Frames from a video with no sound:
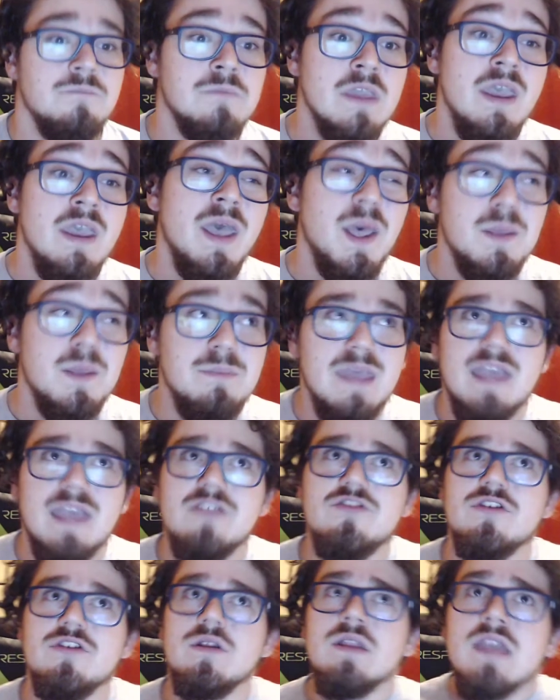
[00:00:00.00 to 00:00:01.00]

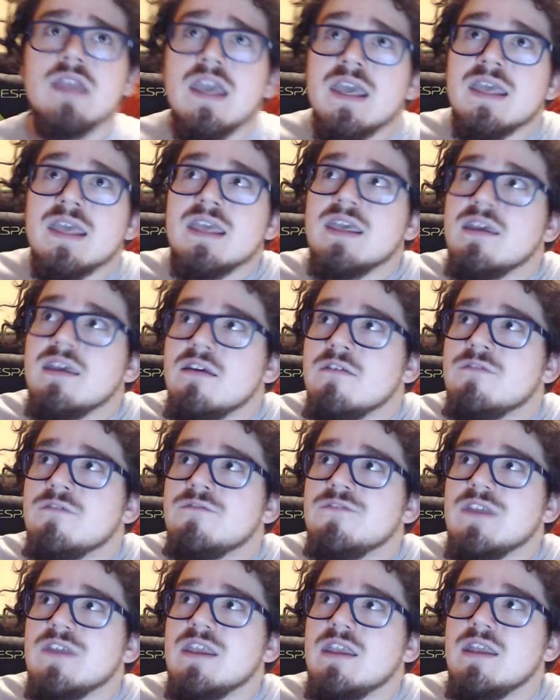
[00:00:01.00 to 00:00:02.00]
Imagine if
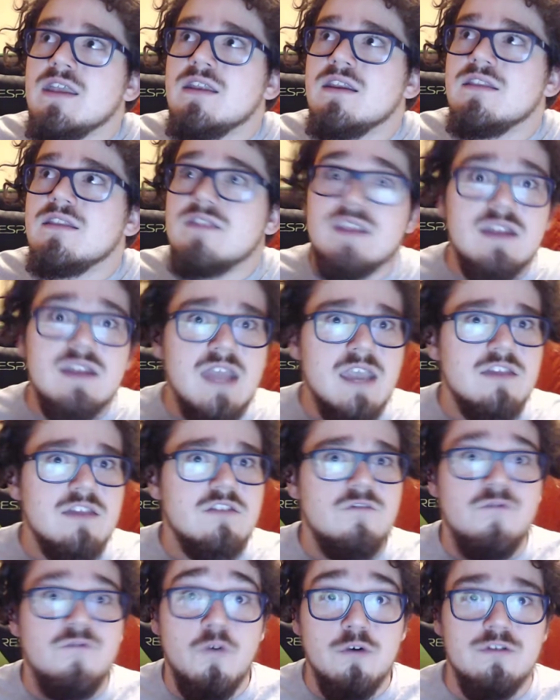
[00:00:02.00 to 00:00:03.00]
in the next
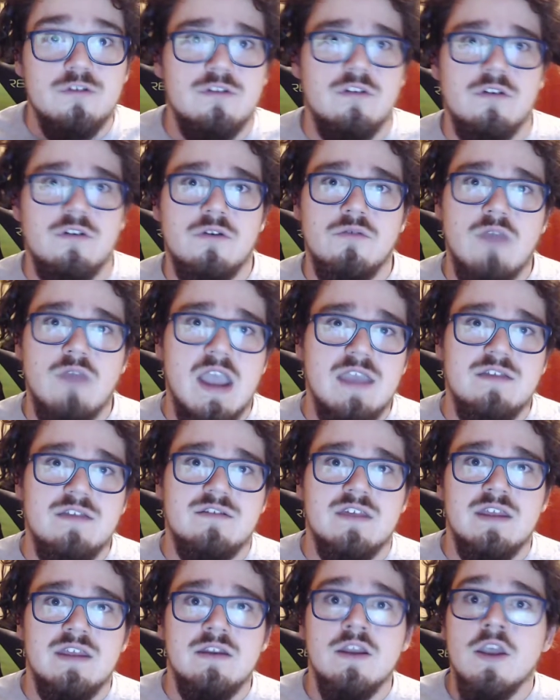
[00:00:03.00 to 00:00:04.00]
Forza
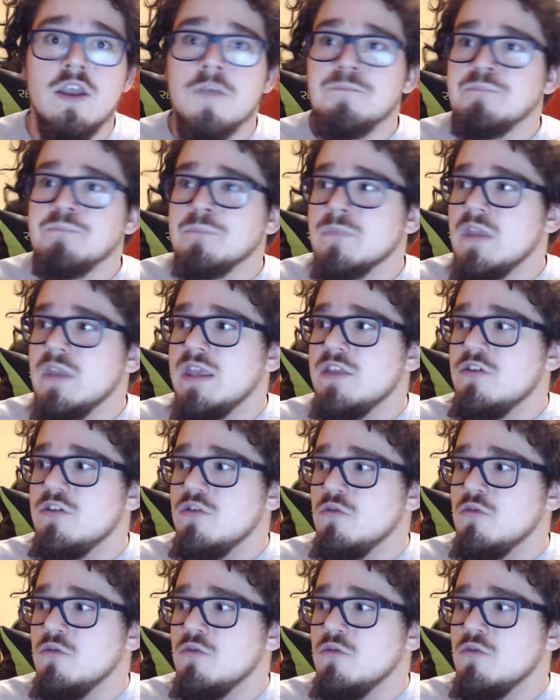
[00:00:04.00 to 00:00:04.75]
Horizon you